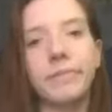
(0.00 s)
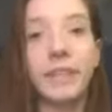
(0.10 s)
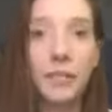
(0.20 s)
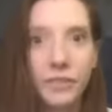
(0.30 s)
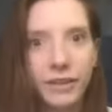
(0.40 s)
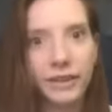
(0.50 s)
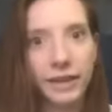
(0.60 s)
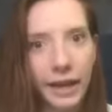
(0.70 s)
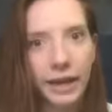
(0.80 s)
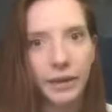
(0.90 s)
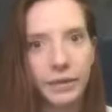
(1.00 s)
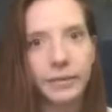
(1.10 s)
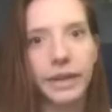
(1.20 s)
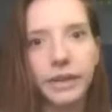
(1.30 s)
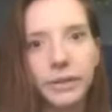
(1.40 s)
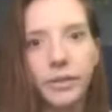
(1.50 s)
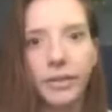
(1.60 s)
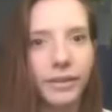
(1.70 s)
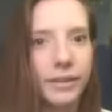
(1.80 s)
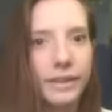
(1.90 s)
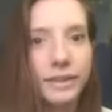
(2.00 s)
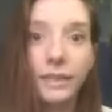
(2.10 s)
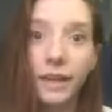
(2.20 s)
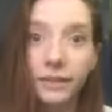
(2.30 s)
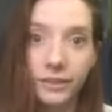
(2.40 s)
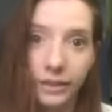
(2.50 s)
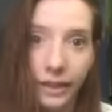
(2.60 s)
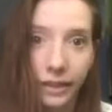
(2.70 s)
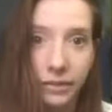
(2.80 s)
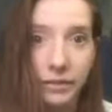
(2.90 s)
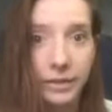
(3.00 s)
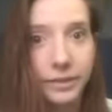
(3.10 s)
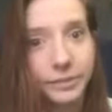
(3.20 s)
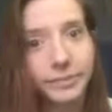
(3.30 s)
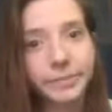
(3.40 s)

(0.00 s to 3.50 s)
Definitely now. You can't go to the doctor now, so